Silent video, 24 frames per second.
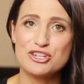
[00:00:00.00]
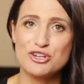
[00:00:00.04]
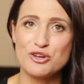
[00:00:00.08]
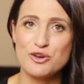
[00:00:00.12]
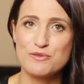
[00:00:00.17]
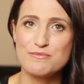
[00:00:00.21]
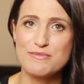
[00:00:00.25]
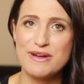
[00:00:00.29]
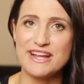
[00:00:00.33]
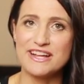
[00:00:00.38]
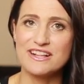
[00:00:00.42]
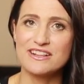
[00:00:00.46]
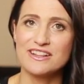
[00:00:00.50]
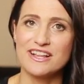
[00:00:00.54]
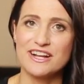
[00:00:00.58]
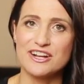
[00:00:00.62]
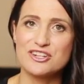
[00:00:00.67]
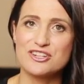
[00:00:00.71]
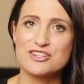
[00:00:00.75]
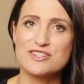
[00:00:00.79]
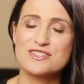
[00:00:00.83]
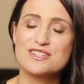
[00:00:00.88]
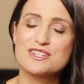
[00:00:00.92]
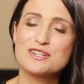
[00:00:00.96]
showed my
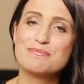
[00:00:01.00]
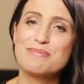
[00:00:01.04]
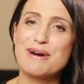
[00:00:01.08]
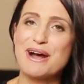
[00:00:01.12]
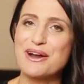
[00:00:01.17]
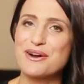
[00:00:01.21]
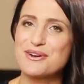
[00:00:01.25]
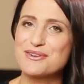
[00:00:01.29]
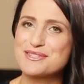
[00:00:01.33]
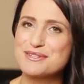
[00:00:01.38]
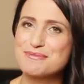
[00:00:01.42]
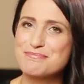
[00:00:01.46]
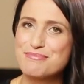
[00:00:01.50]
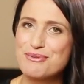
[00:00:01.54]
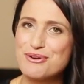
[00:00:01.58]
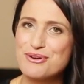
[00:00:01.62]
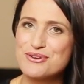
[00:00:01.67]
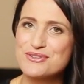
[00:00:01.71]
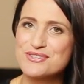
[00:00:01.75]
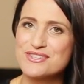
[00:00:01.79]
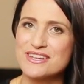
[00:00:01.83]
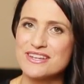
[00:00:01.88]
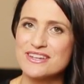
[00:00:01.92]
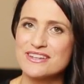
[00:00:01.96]
collections to buyers in
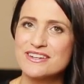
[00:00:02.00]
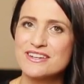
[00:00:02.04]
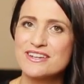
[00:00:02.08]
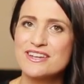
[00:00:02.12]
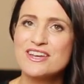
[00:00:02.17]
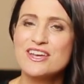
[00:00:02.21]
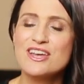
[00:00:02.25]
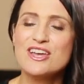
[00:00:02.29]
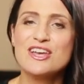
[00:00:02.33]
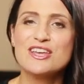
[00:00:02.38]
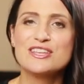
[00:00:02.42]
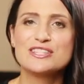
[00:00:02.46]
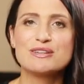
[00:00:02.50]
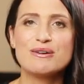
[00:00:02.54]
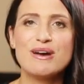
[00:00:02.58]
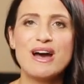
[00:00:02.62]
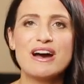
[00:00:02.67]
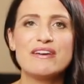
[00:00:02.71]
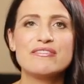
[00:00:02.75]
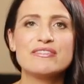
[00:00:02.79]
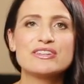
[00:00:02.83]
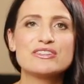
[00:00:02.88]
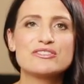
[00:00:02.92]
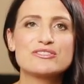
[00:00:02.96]
person, so
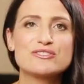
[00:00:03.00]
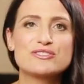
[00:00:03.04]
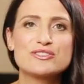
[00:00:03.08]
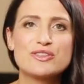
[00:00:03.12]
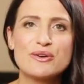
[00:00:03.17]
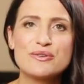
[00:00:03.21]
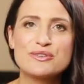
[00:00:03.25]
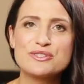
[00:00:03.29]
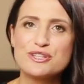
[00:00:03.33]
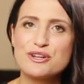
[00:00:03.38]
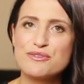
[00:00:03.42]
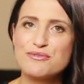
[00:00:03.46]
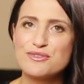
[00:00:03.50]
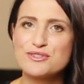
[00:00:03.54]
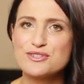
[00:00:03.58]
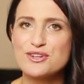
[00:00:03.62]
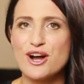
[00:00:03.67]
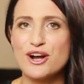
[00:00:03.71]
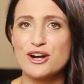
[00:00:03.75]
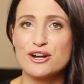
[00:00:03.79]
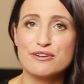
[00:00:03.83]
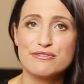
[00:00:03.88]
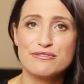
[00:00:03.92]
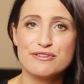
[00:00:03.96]
having so-so
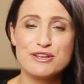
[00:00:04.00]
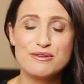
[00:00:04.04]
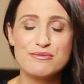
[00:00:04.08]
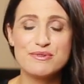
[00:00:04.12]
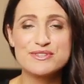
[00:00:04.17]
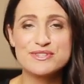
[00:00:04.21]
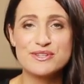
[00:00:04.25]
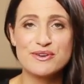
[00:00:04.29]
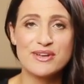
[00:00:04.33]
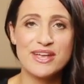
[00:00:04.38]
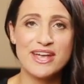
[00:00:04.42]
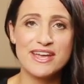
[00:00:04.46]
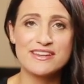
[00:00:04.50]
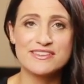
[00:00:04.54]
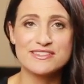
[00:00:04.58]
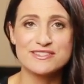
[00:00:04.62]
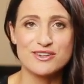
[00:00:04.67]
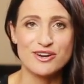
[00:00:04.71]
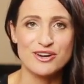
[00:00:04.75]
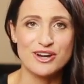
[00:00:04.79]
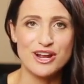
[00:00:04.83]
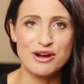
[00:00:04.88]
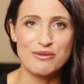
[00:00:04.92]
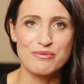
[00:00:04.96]
photography was okay to
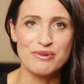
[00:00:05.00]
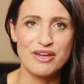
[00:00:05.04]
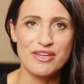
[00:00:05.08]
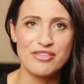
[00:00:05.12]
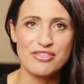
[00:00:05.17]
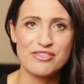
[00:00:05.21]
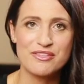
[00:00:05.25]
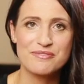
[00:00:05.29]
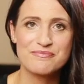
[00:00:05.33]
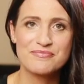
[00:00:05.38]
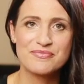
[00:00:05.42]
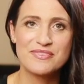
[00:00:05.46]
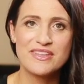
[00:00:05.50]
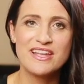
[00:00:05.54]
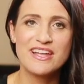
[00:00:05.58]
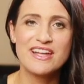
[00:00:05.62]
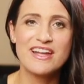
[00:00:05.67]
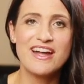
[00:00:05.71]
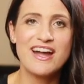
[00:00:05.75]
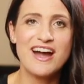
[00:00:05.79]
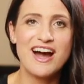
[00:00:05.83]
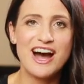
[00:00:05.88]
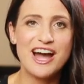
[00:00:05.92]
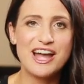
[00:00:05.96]
start out with.
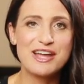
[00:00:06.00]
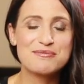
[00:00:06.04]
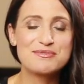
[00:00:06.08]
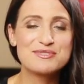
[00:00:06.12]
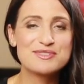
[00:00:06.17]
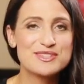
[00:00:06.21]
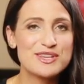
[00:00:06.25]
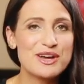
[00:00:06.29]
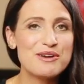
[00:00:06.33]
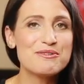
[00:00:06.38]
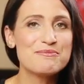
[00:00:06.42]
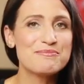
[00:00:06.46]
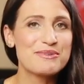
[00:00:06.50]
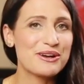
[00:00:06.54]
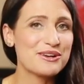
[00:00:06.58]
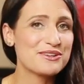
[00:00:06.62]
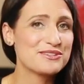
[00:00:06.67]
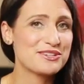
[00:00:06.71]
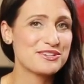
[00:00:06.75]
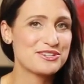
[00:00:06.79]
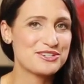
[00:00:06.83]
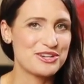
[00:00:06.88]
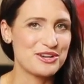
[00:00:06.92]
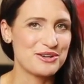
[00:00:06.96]
I am so
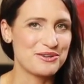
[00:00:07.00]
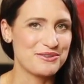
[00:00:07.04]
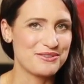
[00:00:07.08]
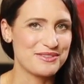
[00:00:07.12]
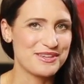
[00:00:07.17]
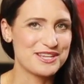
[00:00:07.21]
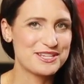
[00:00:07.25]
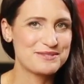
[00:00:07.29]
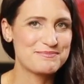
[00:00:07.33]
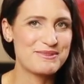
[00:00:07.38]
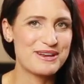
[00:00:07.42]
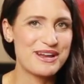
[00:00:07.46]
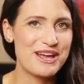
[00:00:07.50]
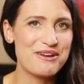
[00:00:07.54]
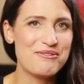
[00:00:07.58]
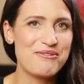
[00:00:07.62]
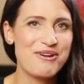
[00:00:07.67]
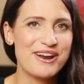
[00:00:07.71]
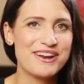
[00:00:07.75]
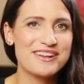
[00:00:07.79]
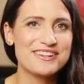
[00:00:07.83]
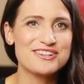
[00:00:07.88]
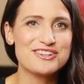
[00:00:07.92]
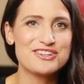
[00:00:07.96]
embarrassed to show you this, but I
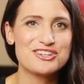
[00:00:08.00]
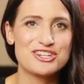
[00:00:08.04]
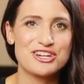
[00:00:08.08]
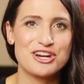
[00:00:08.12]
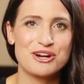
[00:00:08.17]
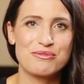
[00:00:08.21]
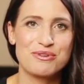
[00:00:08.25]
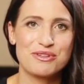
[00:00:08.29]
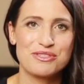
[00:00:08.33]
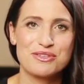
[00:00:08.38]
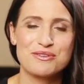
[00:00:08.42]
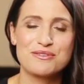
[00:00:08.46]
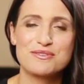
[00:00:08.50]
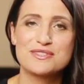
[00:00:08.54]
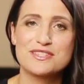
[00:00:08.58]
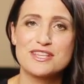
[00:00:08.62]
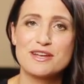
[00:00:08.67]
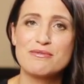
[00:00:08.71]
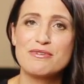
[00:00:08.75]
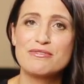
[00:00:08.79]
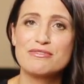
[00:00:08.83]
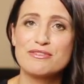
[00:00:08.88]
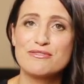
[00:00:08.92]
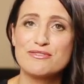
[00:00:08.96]
wanted to share with you
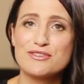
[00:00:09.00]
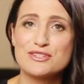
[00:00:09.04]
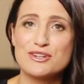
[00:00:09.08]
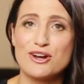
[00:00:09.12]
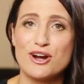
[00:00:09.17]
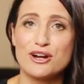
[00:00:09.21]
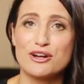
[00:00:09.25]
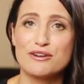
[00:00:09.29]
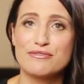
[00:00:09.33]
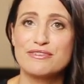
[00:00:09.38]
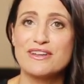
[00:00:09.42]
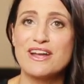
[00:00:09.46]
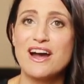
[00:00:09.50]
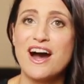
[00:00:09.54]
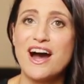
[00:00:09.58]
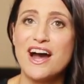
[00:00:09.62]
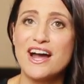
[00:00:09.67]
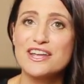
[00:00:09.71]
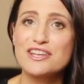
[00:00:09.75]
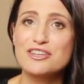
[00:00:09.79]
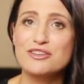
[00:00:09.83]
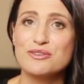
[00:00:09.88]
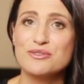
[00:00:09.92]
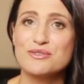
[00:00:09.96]
some of the photography
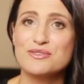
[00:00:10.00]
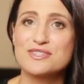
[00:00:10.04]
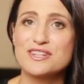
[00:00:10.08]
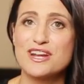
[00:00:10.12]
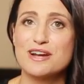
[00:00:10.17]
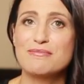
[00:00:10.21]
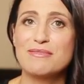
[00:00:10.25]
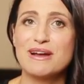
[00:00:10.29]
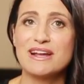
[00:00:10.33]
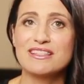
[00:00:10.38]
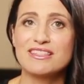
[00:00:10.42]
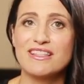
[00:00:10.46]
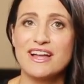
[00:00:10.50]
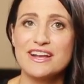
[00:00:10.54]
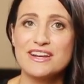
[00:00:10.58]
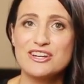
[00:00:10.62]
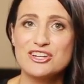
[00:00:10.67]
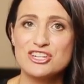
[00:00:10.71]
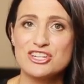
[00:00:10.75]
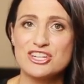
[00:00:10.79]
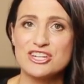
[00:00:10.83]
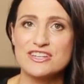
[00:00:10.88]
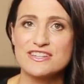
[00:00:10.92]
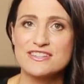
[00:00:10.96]
I used on my
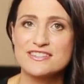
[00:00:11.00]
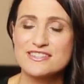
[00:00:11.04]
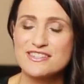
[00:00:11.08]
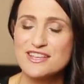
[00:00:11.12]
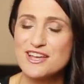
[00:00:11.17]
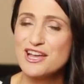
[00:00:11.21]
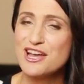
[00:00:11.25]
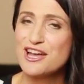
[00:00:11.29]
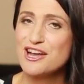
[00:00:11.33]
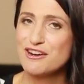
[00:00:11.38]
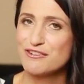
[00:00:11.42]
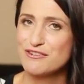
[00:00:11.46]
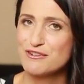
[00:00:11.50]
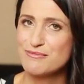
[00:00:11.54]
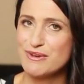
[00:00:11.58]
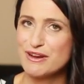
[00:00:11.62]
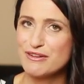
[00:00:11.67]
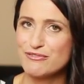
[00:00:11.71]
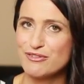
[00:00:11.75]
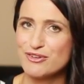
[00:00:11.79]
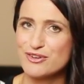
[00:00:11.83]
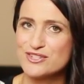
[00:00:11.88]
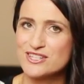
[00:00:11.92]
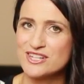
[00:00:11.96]
line sheets for my
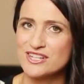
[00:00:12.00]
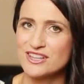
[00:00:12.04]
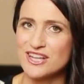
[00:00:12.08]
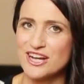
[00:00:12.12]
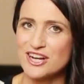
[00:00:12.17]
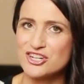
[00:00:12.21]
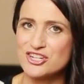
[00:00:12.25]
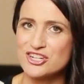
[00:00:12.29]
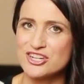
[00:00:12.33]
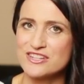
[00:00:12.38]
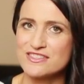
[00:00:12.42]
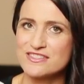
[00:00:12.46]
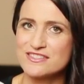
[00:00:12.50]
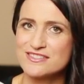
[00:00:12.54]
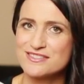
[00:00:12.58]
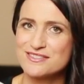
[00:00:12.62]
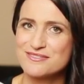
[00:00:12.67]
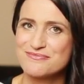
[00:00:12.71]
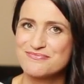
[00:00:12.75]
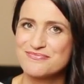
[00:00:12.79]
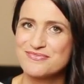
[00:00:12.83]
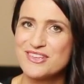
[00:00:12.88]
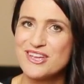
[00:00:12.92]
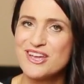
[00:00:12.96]
first collections.
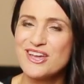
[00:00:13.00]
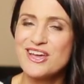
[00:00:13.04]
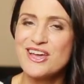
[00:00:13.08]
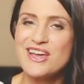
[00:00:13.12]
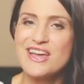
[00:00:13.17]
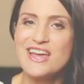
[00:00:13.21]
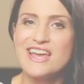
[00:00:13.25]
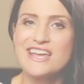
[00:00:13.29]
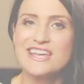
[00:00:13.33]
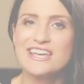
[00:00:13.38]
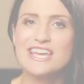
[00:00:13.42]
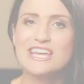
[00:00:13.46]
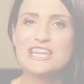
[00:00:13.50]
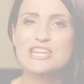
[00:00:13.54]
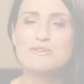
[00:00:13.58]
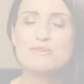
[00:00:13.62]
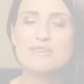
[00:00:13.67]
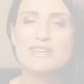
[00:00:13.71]
Can